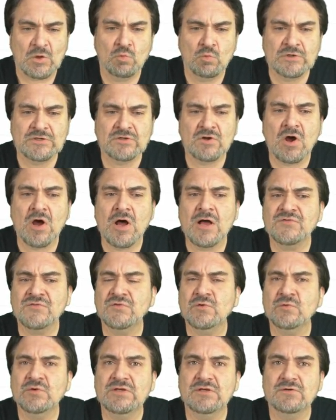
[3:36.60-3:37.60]
What it
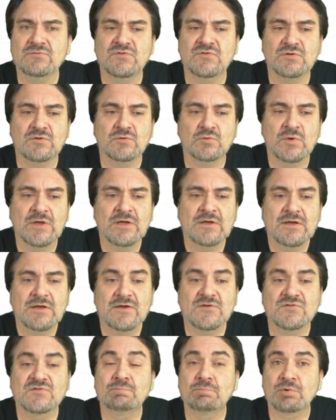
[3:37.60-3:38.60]
also gives you
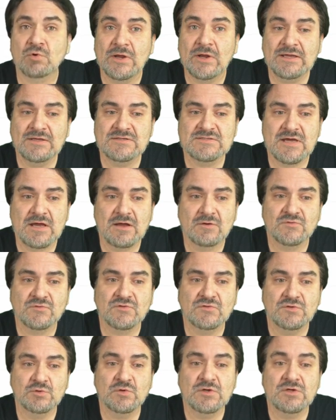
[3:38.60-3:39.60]
is
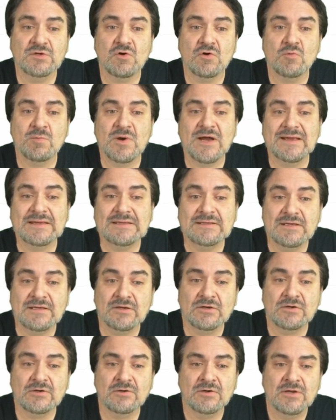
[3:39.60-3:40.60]
breakdowns. You can go by
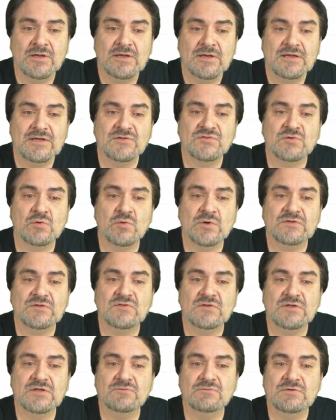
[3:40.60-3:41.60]
year. It's going
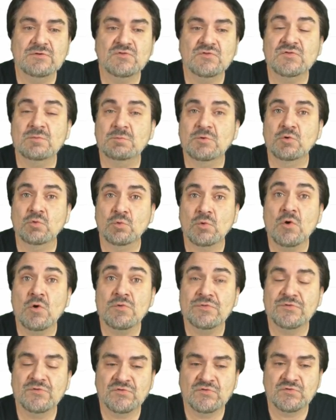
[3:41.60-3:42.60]
to give you some
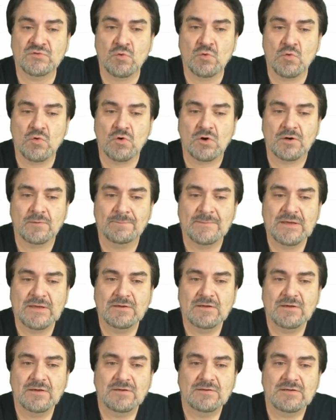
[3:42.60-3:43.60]
growth score.
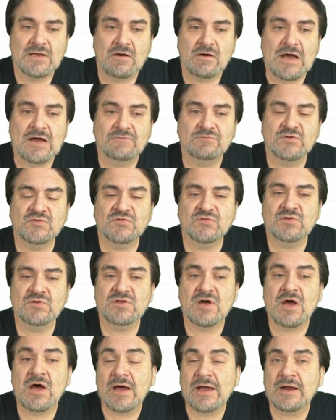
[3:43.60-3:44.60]
Now, obviously,
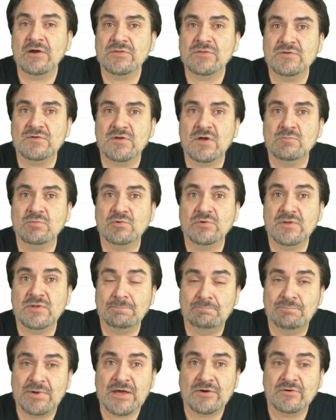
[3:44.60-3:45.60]
the higher the number, the
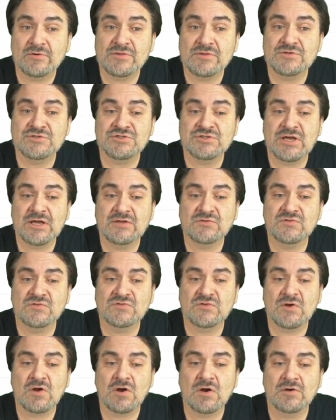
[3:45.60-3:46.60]
better the
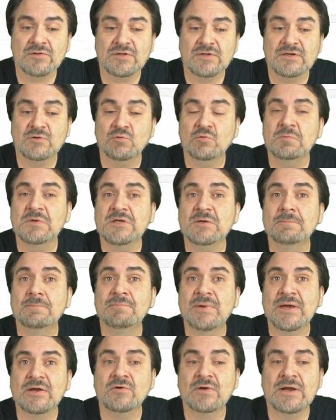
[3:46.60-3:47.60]
chances are that it would be a
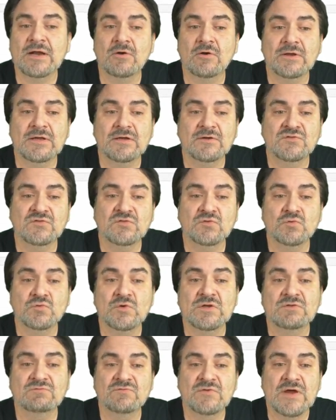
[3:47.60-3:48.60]
better area
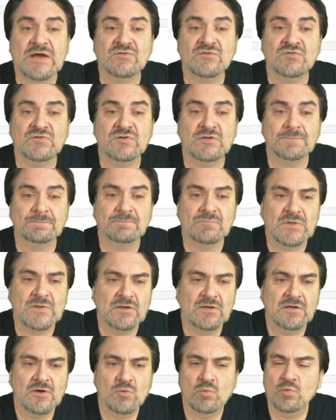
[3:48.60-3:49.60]
to invest in.
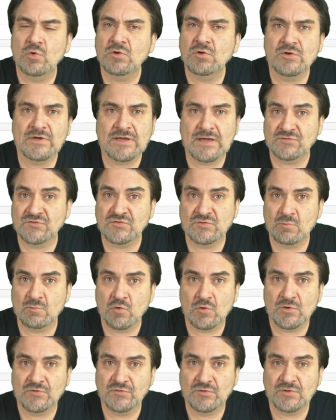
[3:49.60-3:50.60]
We'll look at some
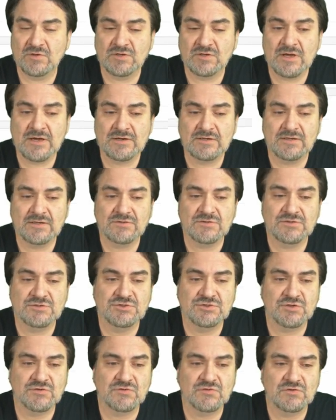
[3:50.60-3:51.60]
more so you can kind of get the
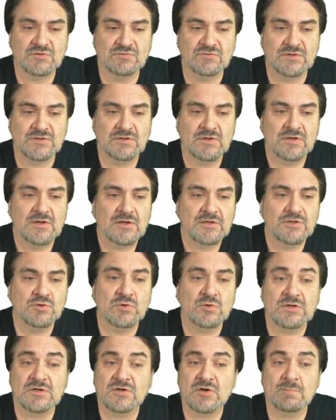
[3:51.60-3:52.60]
gist of it. You
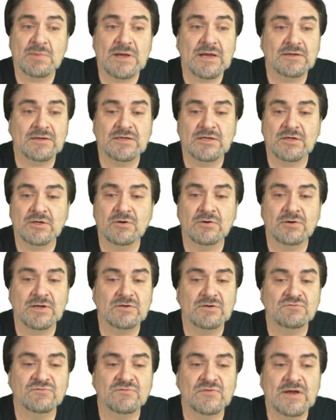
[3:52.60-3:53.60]
can come back here
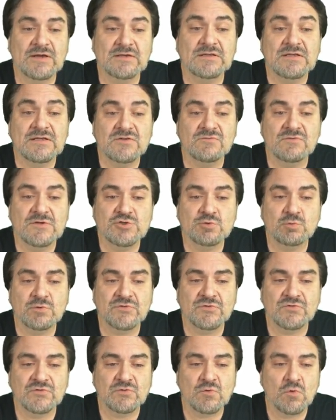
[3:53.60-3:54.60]
and find
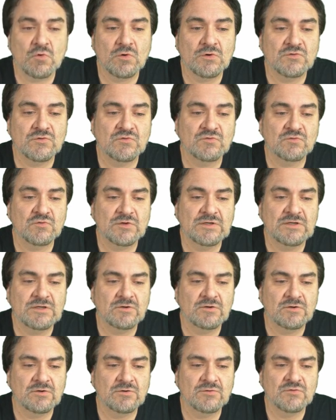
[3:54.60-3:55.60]
individual scores for
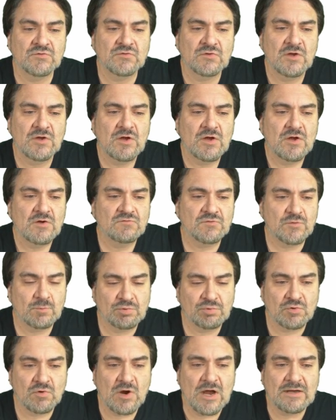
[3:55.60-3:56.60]
years, for
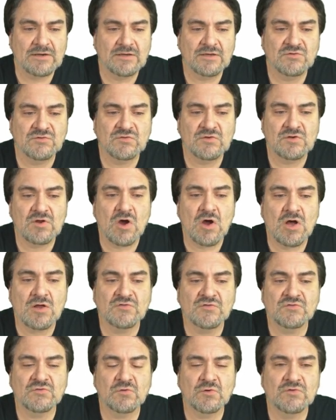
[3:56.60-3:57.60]
products, and all
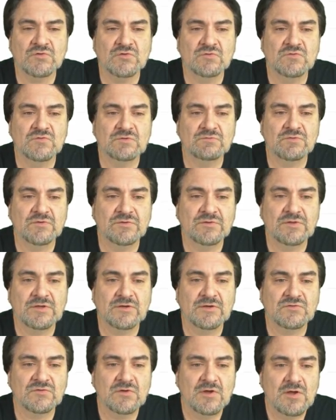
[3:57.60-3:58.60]
sorts of different
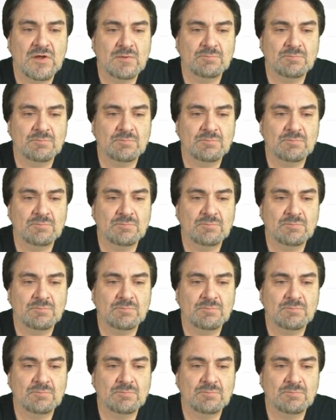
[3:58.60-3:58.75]
things.